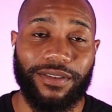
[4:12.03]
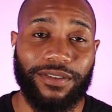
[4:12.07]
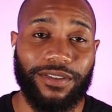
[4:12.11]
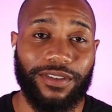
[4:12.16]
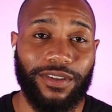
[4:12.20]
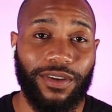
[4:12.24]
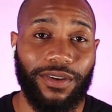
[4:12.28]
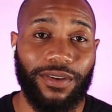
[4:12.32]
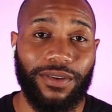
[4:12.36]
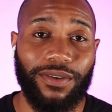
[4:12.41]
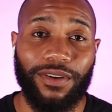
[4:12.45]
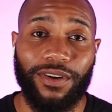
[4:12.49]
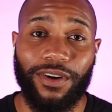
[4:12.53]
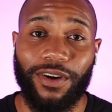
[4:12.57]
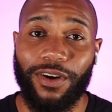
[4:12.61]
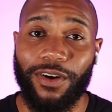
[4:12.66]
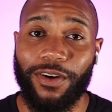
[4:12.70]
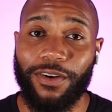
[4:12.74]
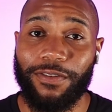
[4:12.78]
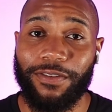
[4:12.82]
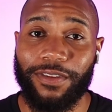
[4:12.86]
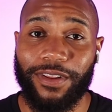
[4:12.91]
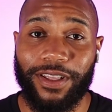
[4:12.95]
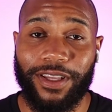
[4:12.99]
So
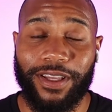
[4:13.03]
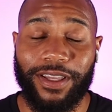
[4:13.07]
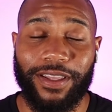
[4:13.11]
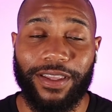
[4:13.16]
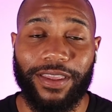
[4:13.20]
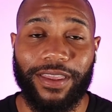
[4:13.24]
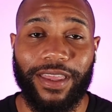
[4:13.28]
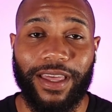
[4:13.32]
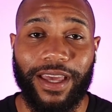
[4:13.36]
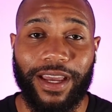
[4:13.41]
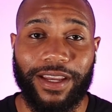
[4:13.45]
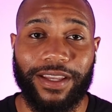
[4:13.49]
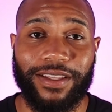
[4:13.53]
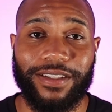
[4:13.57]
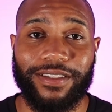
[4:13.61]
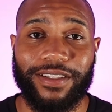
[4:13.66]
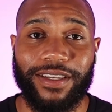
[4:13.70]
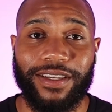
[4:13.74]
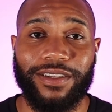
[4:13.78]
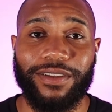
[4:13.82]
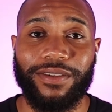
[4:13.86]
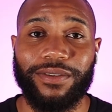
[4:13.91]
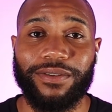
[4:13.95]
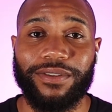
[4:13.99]
hopefully that
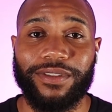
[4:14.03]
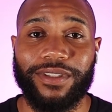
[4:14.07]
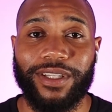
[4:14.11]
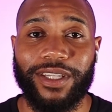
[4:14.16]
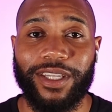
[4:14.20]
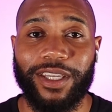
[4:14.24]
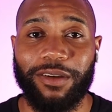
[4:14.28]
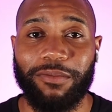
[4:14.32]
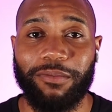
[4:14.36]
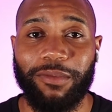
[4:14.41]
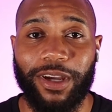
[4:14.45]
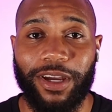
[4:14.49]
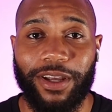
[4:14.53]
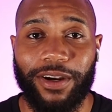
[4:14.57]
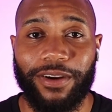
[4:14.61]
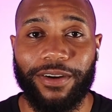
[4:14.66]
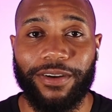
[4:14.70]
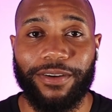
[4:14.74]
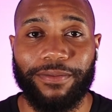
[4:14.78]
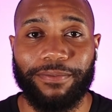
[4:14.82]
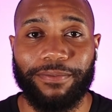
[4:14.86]
continues to get better.